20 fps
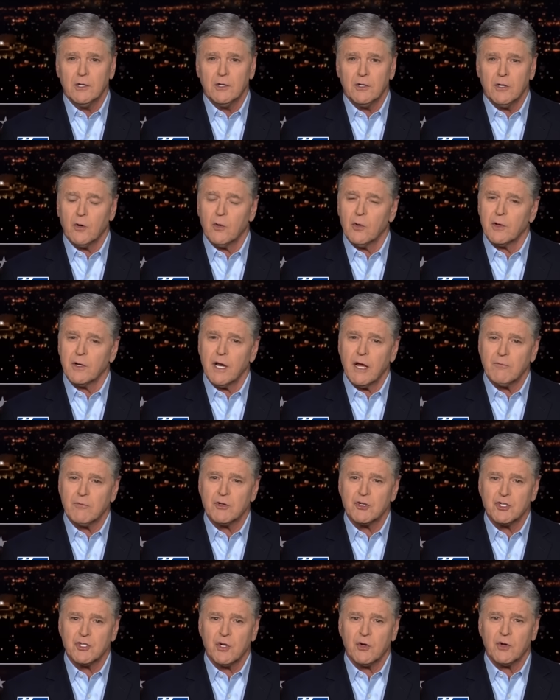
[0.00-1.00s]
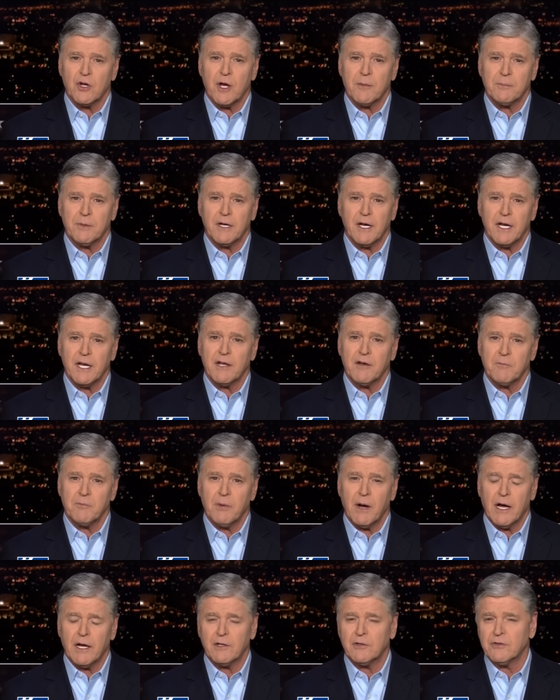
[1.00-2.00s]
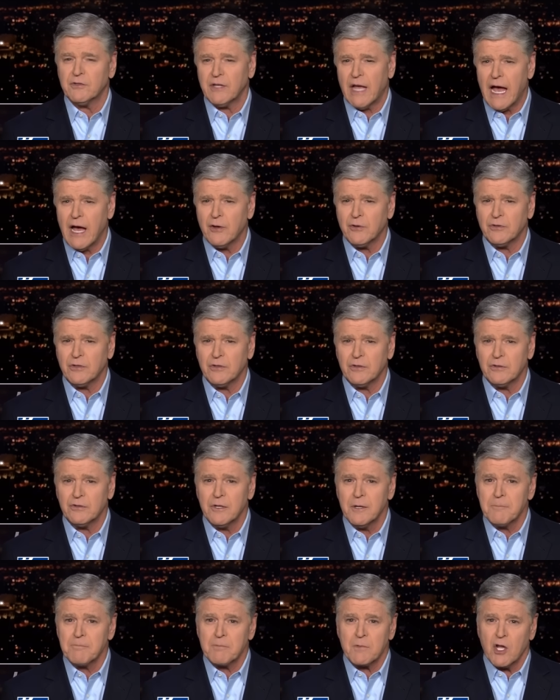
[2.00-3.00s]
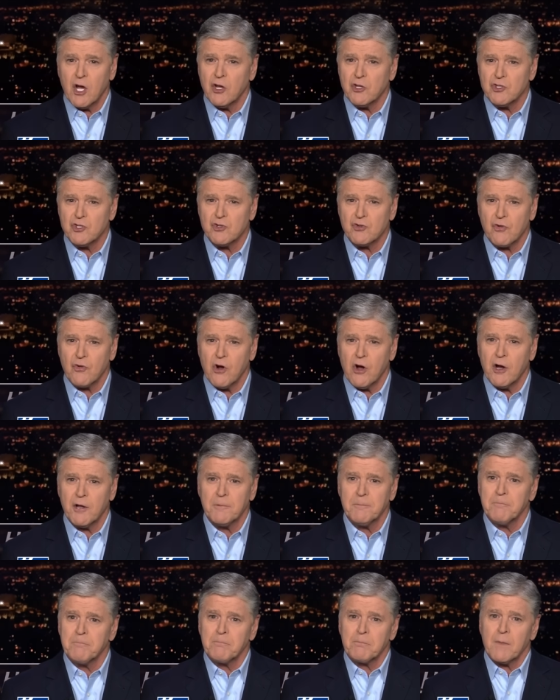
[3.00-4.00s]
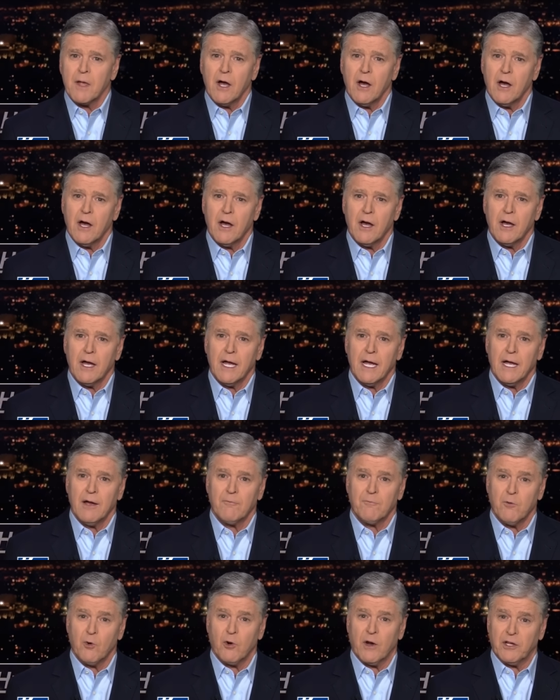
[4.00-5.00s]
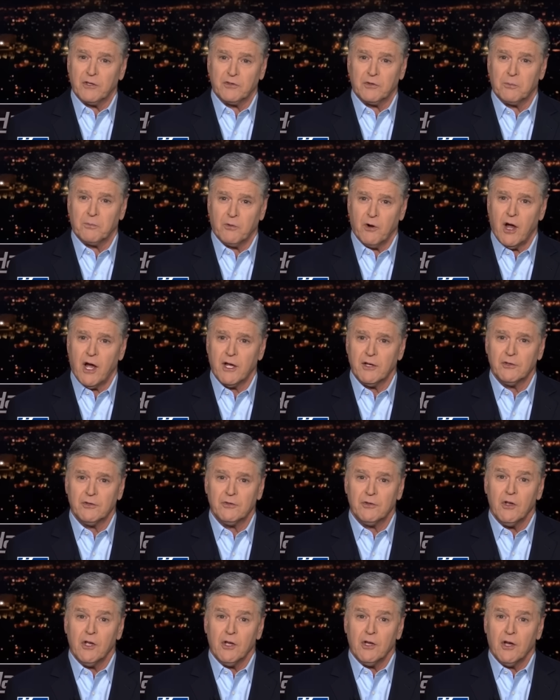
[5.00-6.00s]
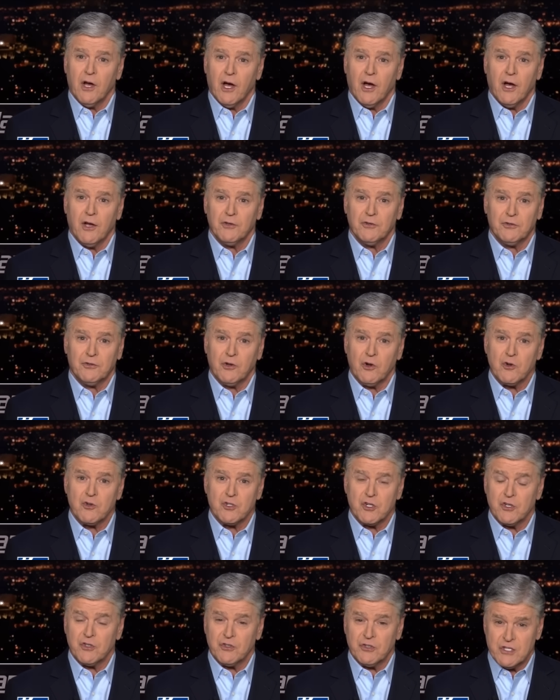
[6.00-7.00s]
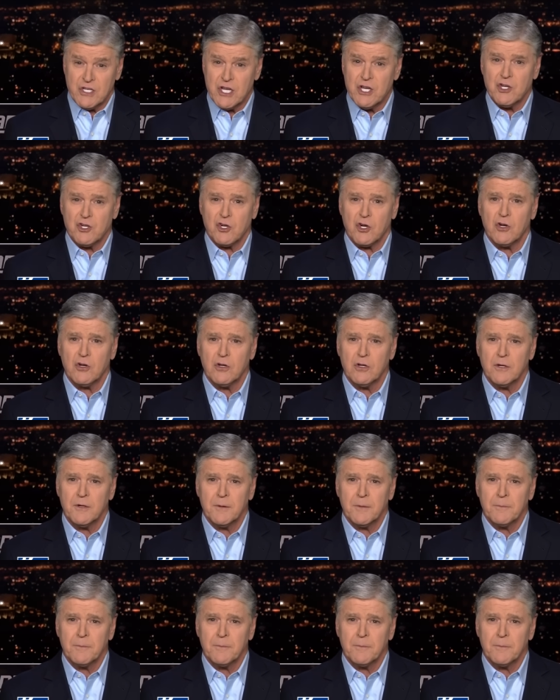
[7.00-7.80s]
No one ever showed up at any of Biden's houses, guns drawn for a surprise search and seizure.